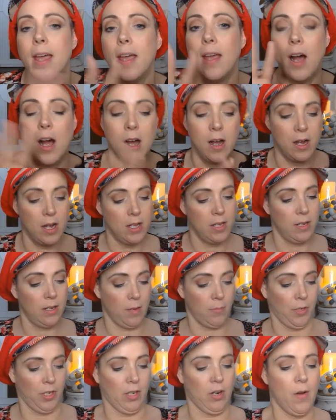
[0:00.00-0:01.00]
I'm
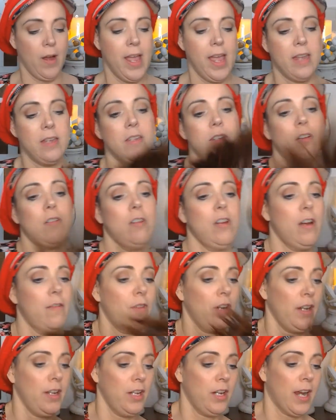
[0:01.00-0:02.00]
going to go ahead and turn it over
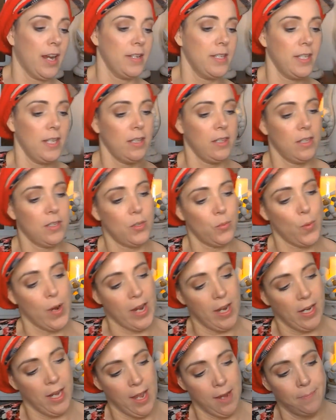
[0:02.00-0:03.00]
and let you guys see it this way
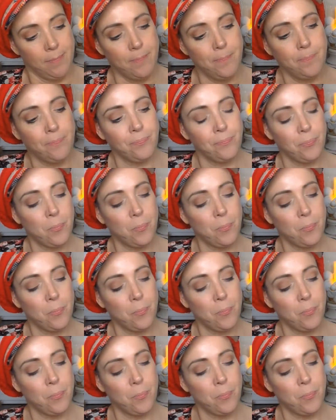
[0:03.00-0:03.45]
again.